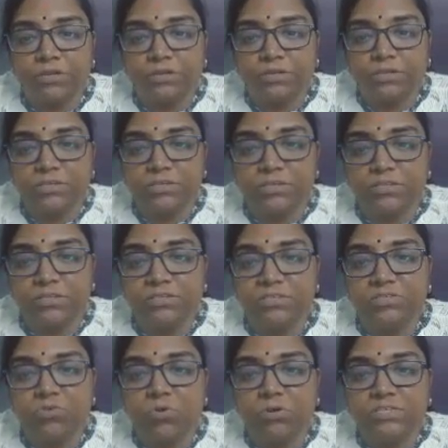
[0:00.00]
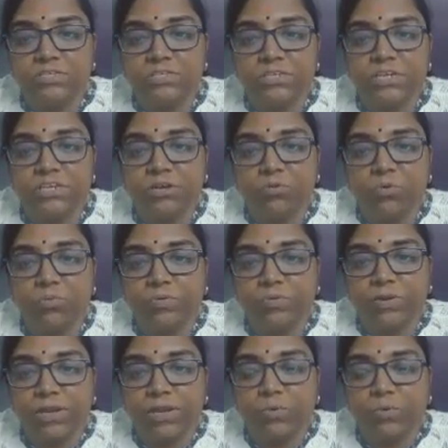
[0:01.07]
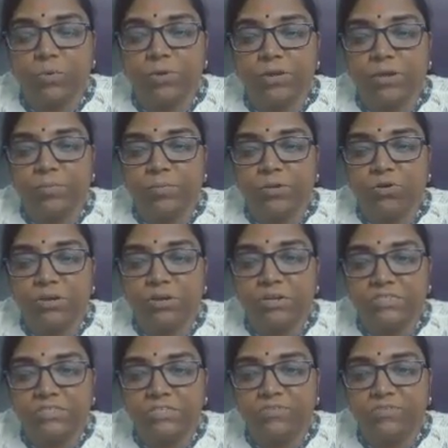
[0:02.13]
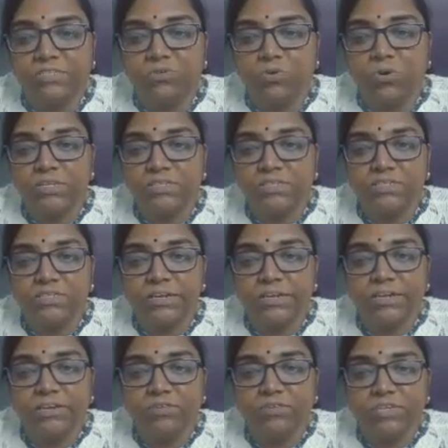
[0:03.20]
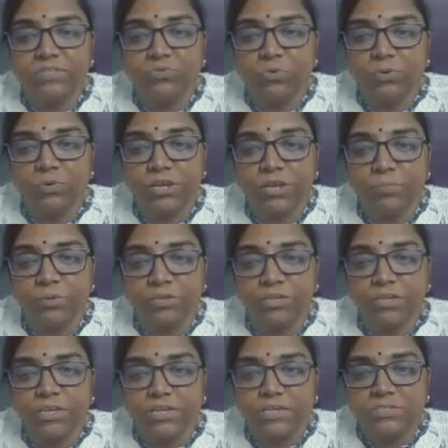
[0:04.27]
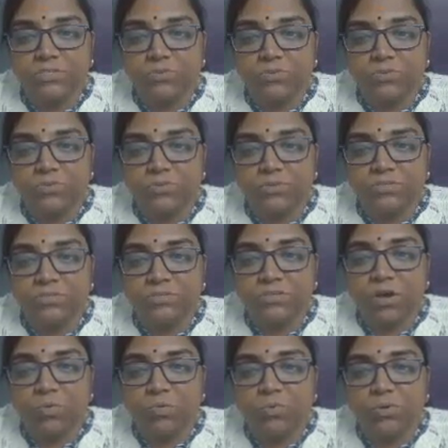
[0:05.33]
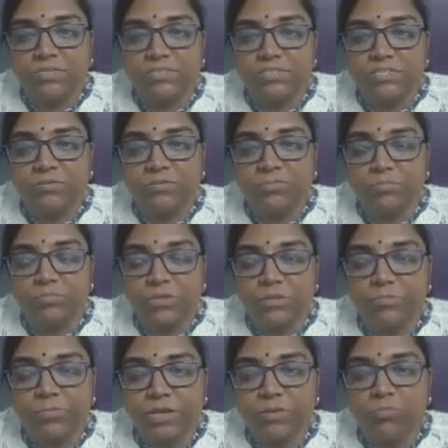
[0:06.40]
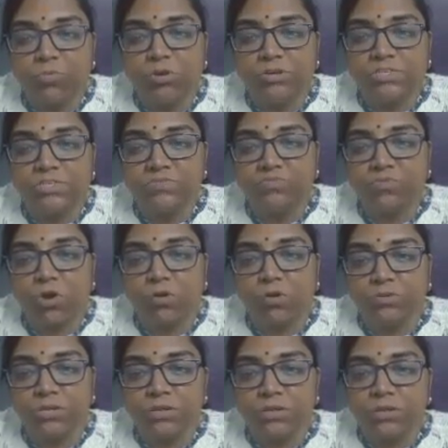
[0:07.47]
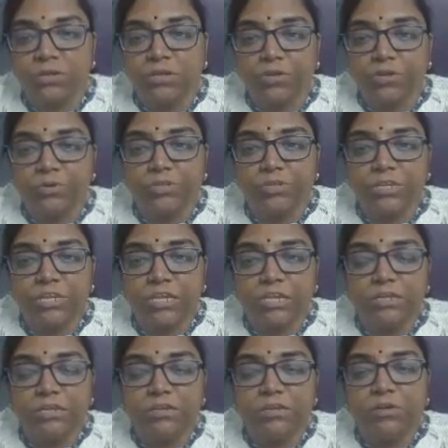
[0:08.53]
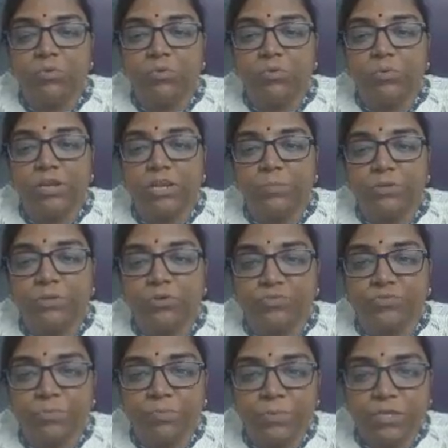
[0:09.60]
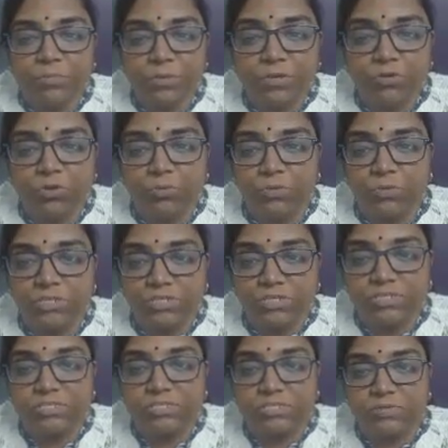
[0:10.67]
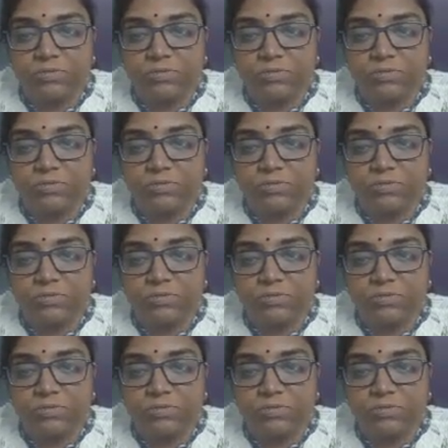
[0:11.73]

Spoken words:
Here, this is called as a lateral overlapping, or it is otherwise called as a sidewise overlapping. So this is how pi bond is formed due to the lateral overlapping of the pp orbitals.